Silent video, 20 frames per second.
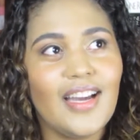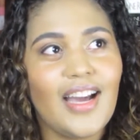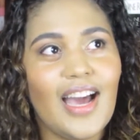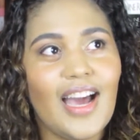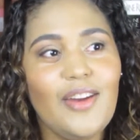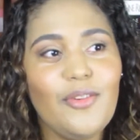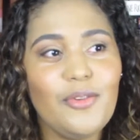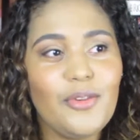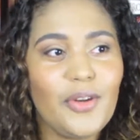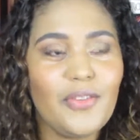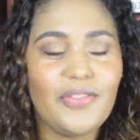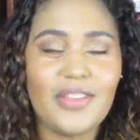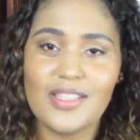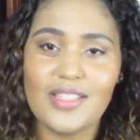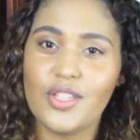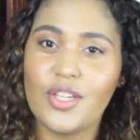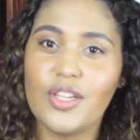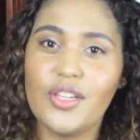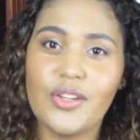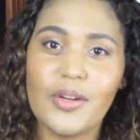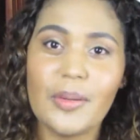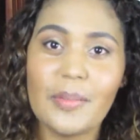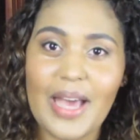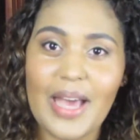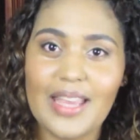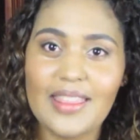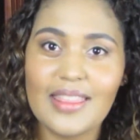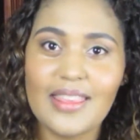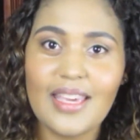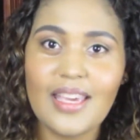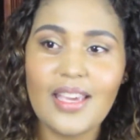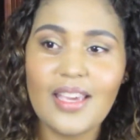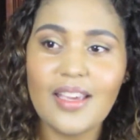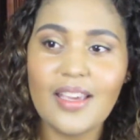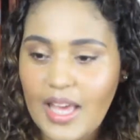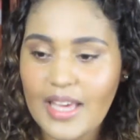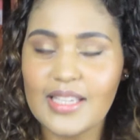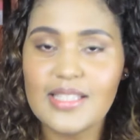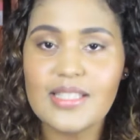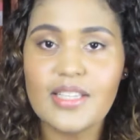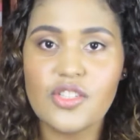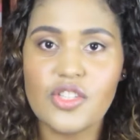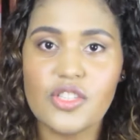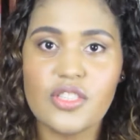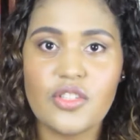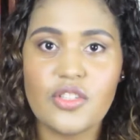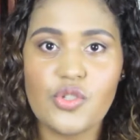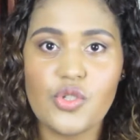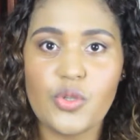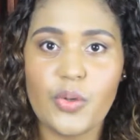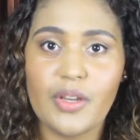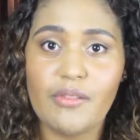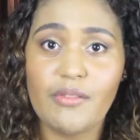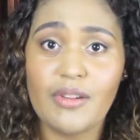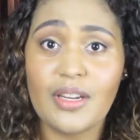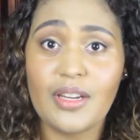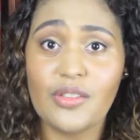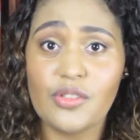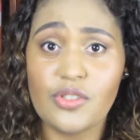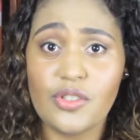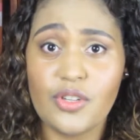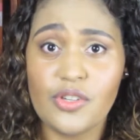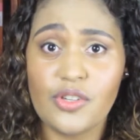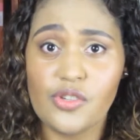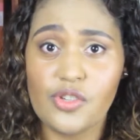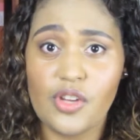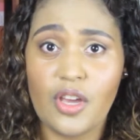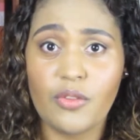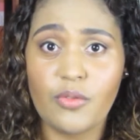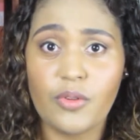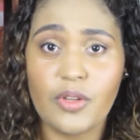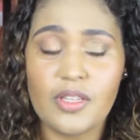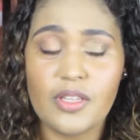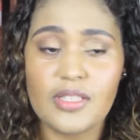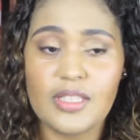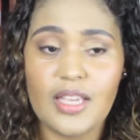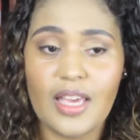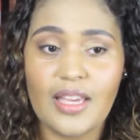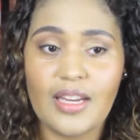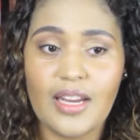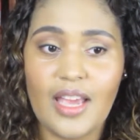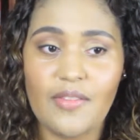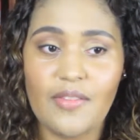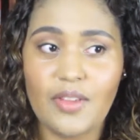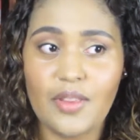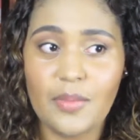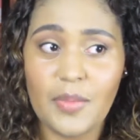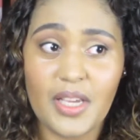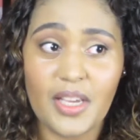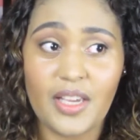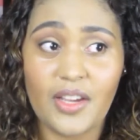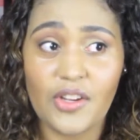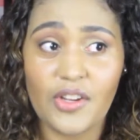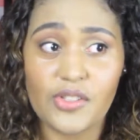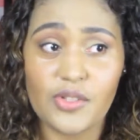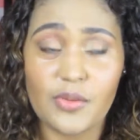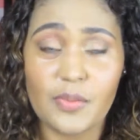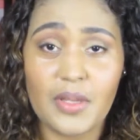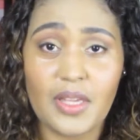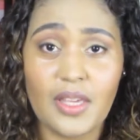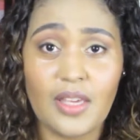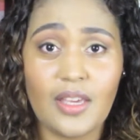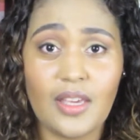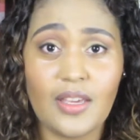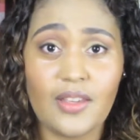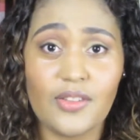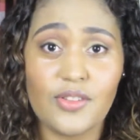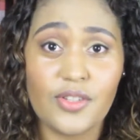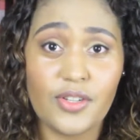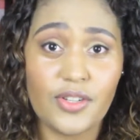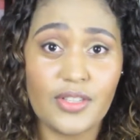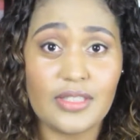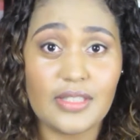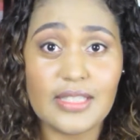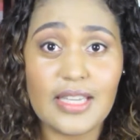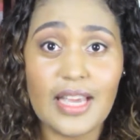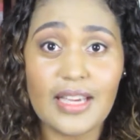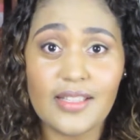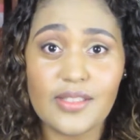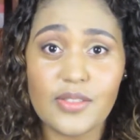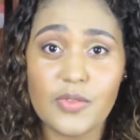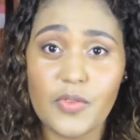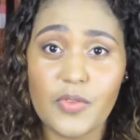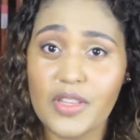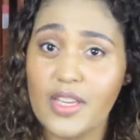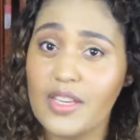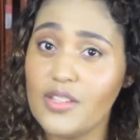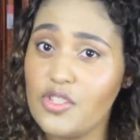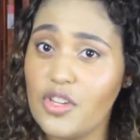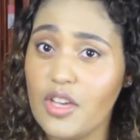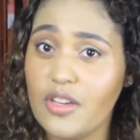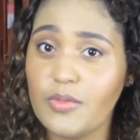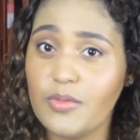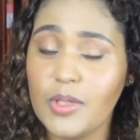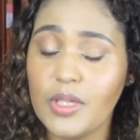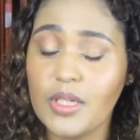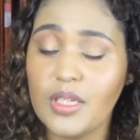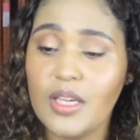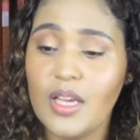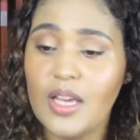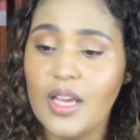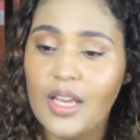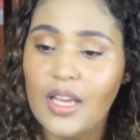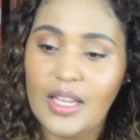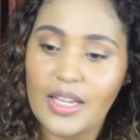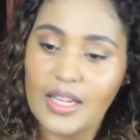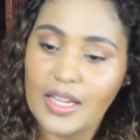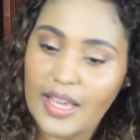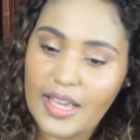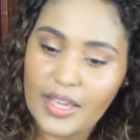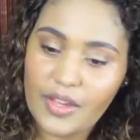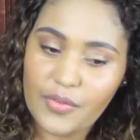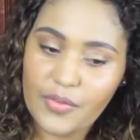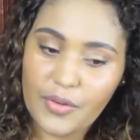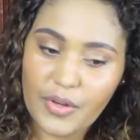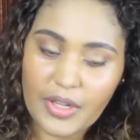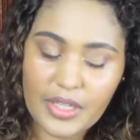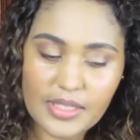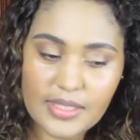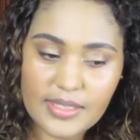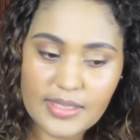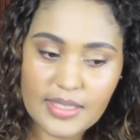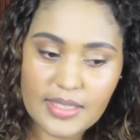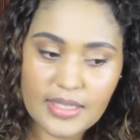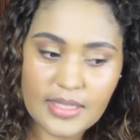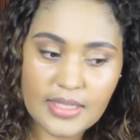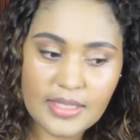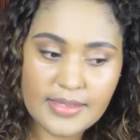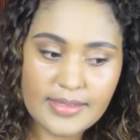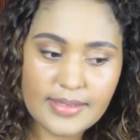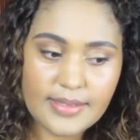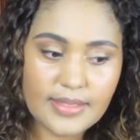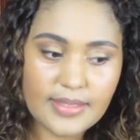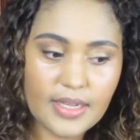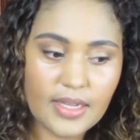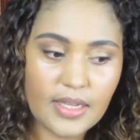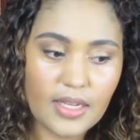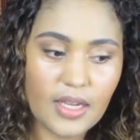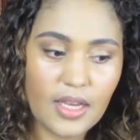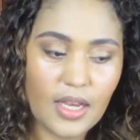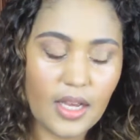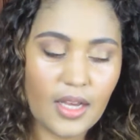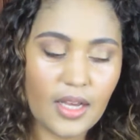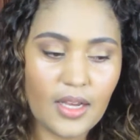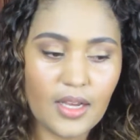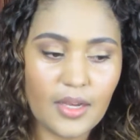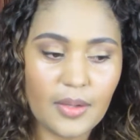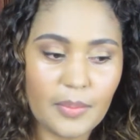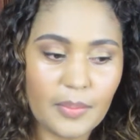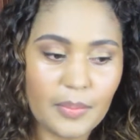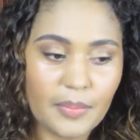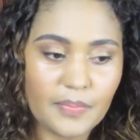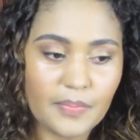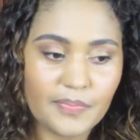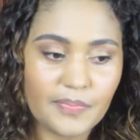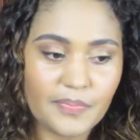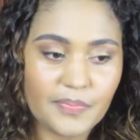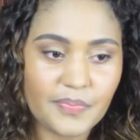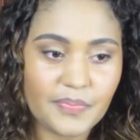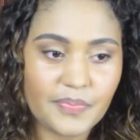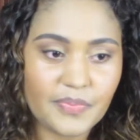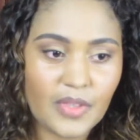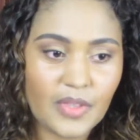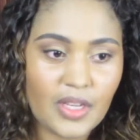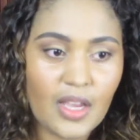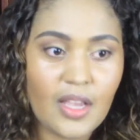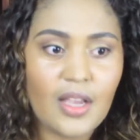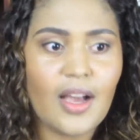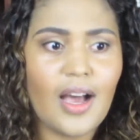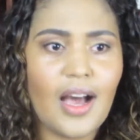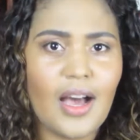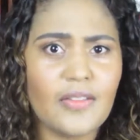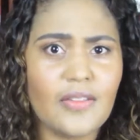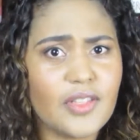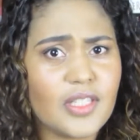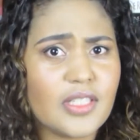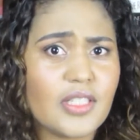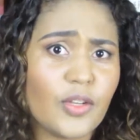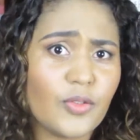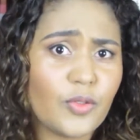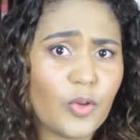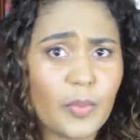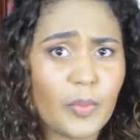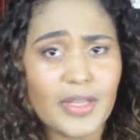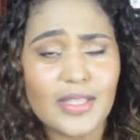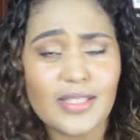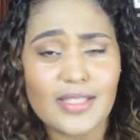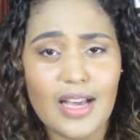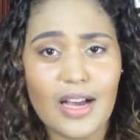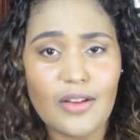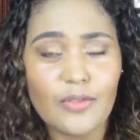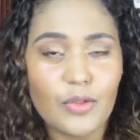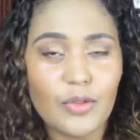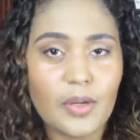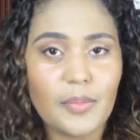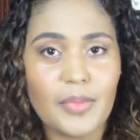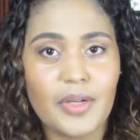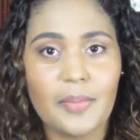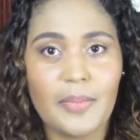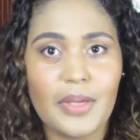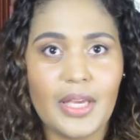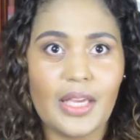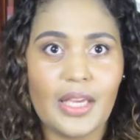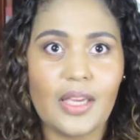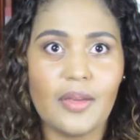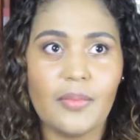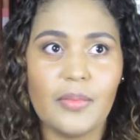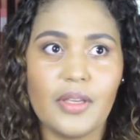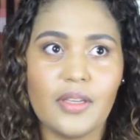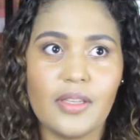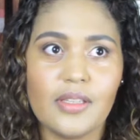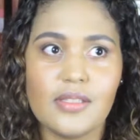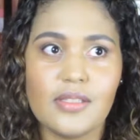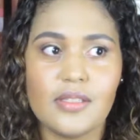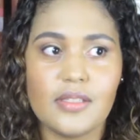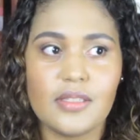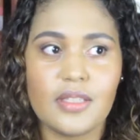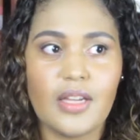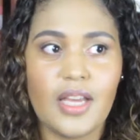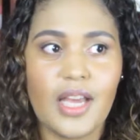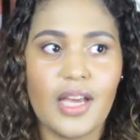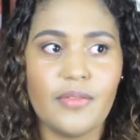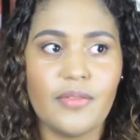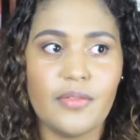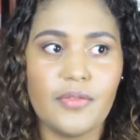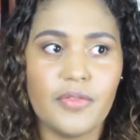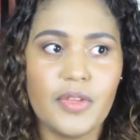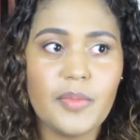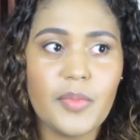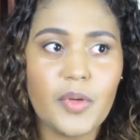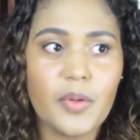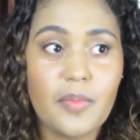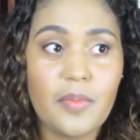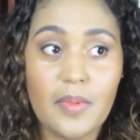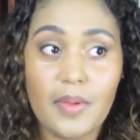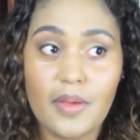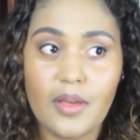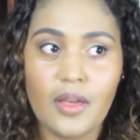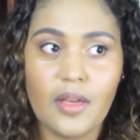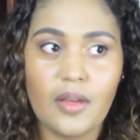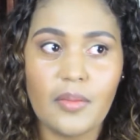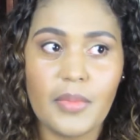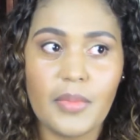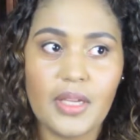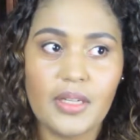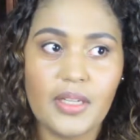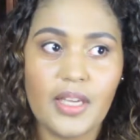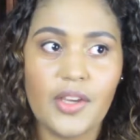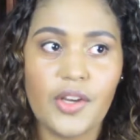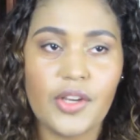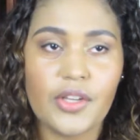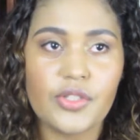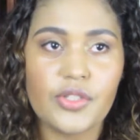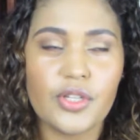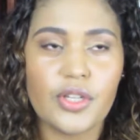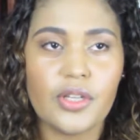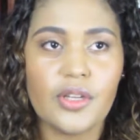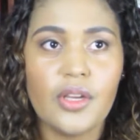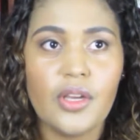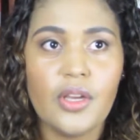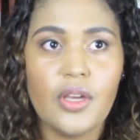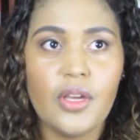I don't know if that's a good or a bad thing. I guess I just enjoy reading certain genres and having the main character being a certain sex for that genre. Like, for instance, obviously a romance novel, I'm going to pick it because it's going to have a female main character,